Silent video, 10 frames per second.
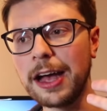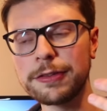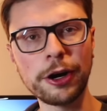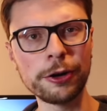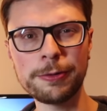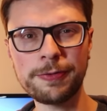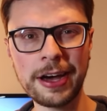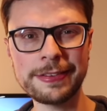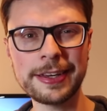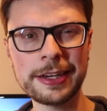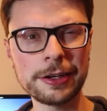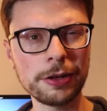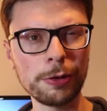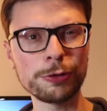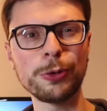tunnel fighting,
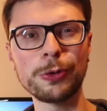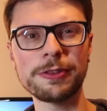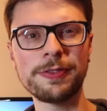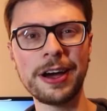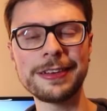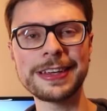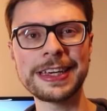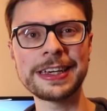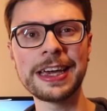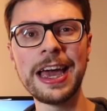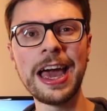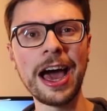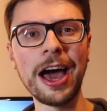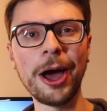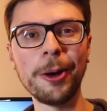close quarter fighting.
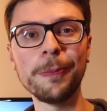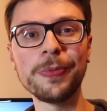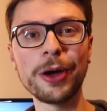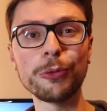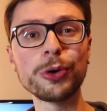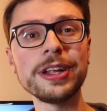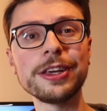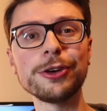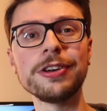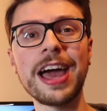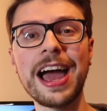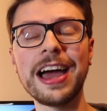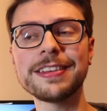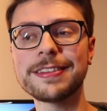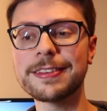They're really good
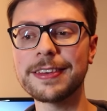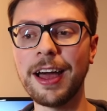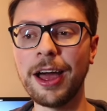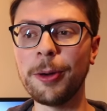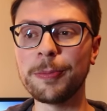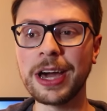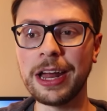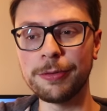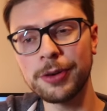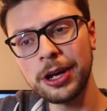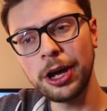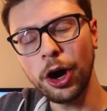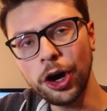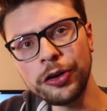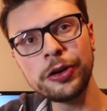at kind of
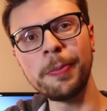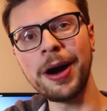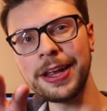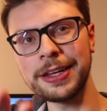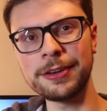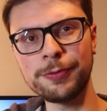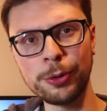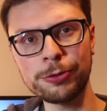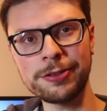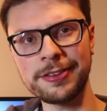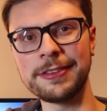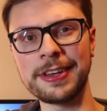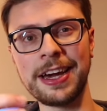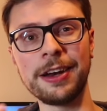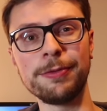undermining fortresses
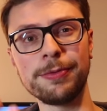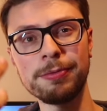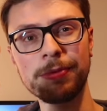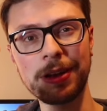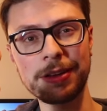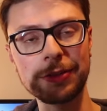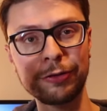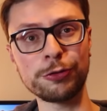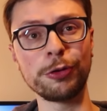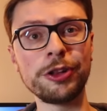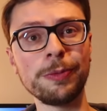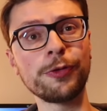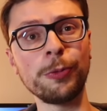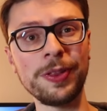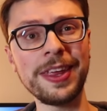and kind of destroying them
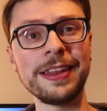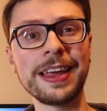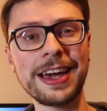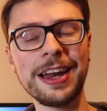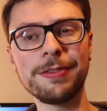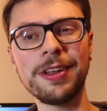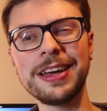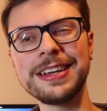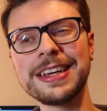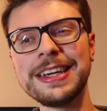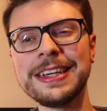from within. They're kind of like,